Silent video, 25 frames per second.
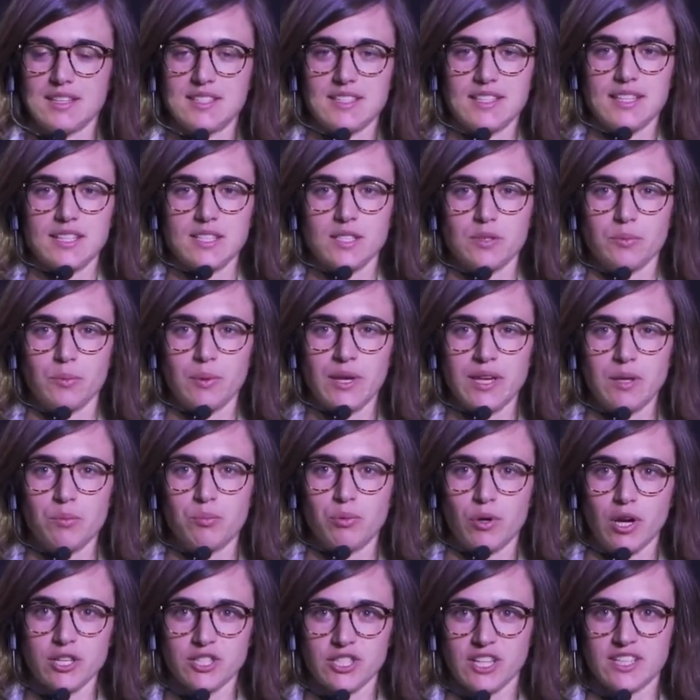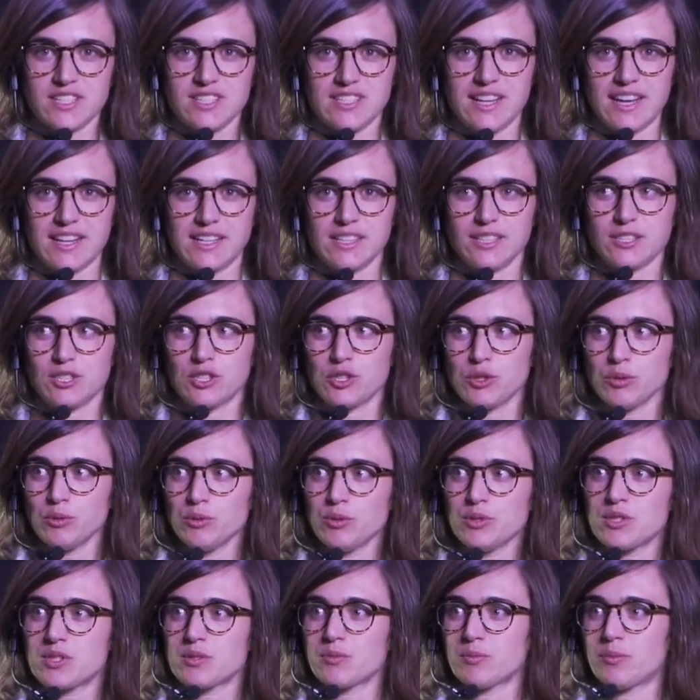6-week project cycle,
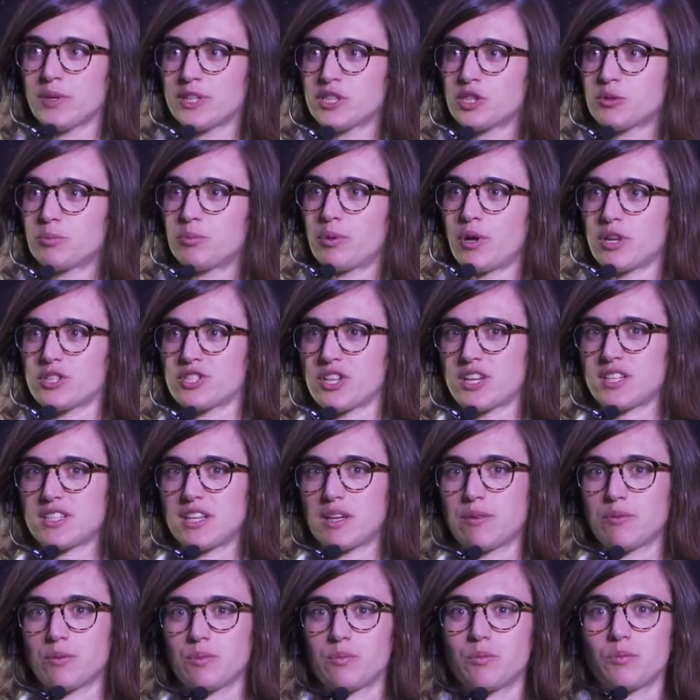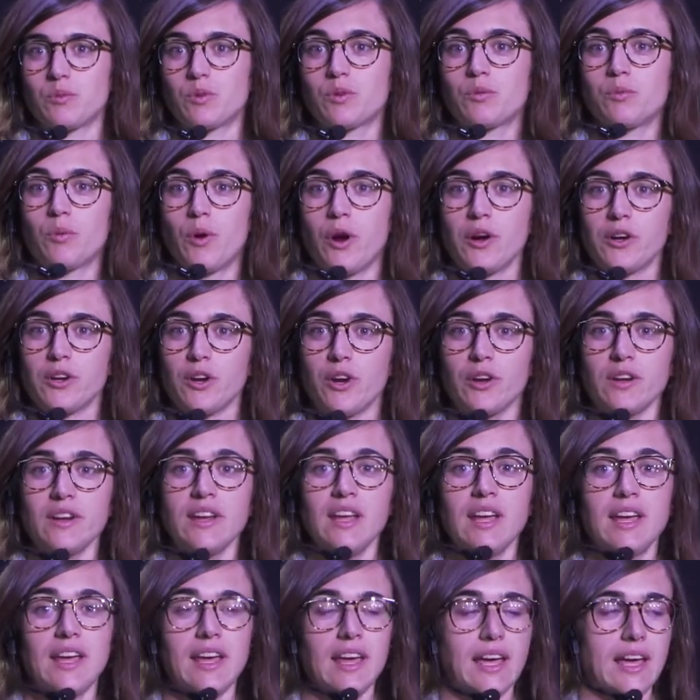choose which project they would work
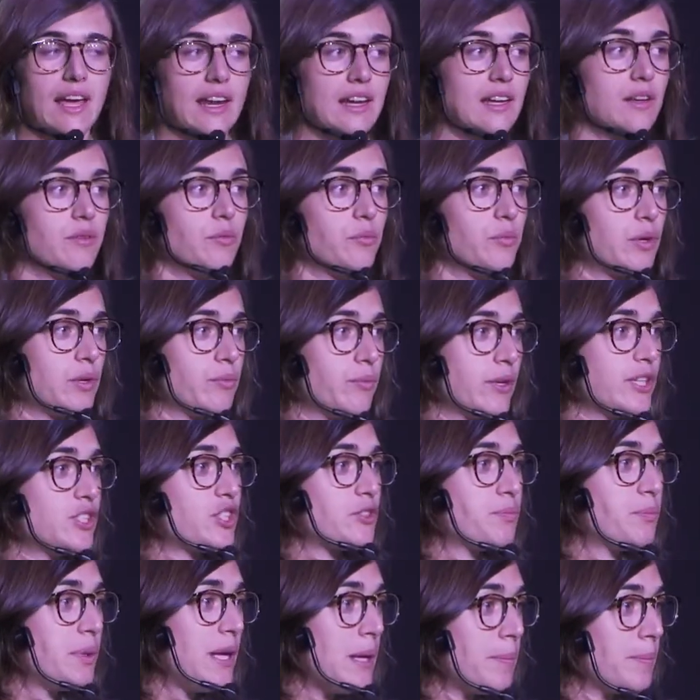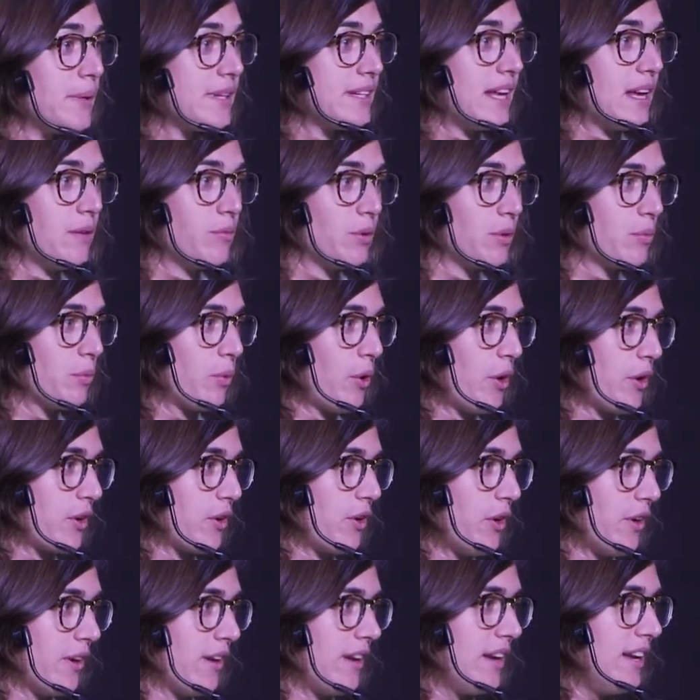on and with which people they would
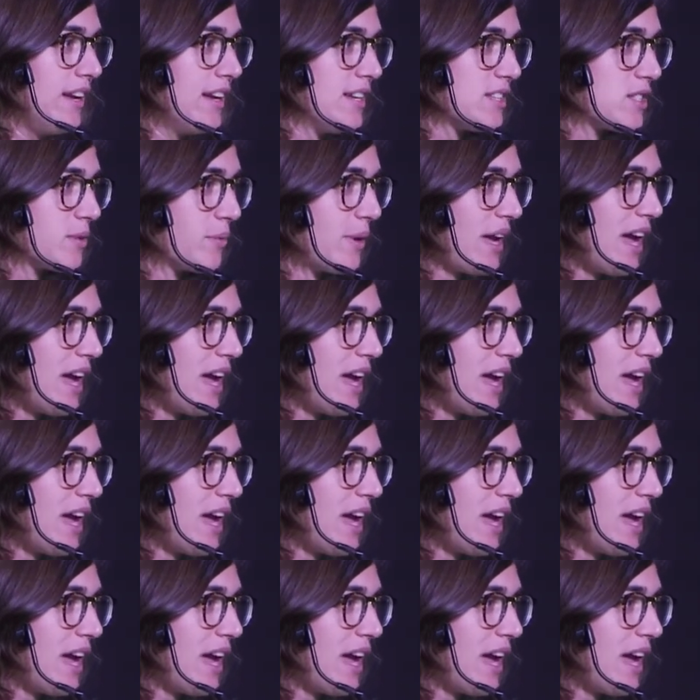work on. So